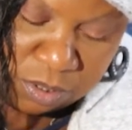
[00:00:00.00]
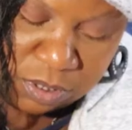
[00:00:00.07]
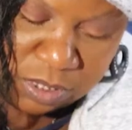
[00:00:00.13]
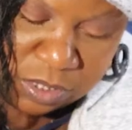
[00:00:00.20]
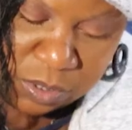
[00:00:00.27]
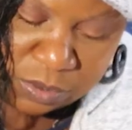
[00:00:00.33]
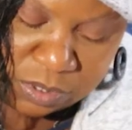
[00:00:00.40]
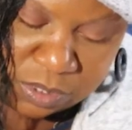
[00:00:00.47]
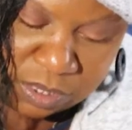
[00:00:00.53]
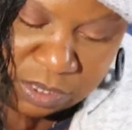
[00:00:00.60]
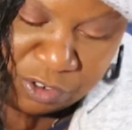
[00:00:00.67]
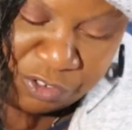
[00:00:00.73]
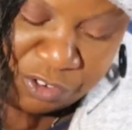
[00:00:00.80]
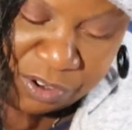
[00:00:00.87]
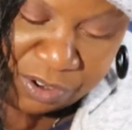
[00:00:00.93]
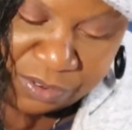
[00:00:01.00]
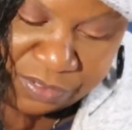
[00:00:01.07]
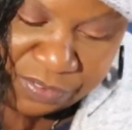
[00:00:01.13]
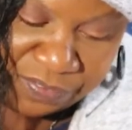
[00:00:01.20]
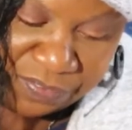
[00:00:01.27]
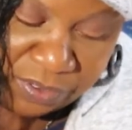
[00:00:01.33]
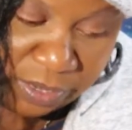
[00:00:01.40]
this one's going to trigger the
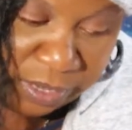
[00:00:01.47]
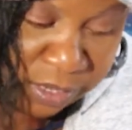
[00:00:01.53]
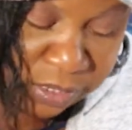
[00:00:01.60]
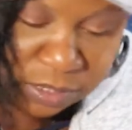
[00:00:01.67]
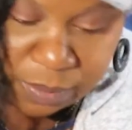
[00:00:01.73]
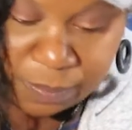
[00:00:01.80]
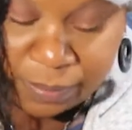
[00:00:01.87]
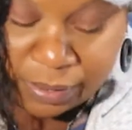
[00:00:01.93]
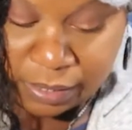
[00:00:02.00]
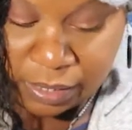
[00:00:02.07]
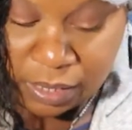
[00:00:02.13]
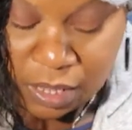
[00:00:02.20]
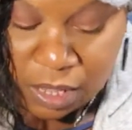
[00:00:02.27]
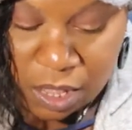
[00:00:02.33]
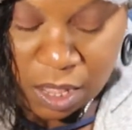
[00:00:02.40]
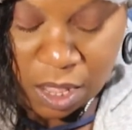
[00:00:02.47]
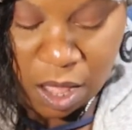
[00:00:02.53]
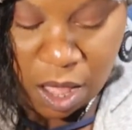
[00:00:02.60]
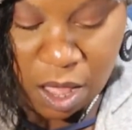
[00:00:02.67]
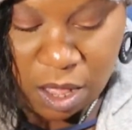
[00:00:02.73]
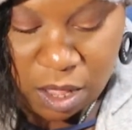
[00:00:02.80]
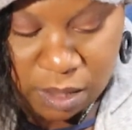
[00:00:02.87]
fuck out of somebody.
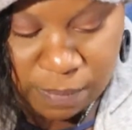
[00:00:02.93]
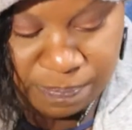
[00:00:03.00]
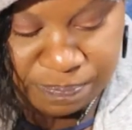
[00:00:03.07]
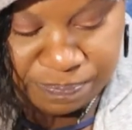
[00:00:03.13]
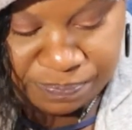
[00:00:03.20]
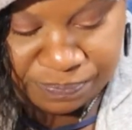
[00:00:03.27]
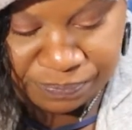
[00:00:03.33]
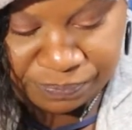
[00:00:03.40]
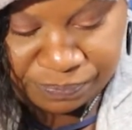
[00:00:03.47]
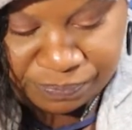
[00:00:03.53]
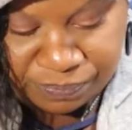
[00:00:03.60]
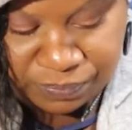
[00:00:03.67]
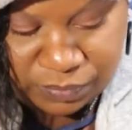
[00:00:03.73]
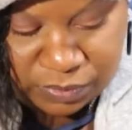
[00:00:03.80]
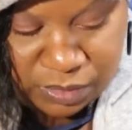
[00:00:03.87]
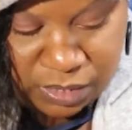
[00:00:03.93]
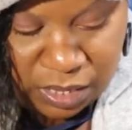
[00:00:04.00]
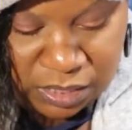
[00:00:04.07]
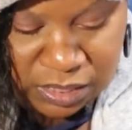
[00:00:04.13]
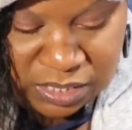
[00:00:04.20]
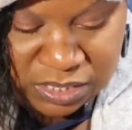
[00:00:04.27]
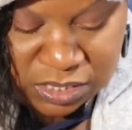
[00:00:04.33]
And
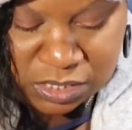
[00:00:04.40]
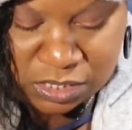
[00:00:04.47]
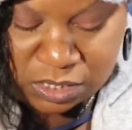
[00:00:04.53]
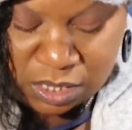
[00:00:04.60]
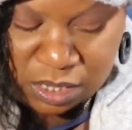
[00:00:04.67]
this is...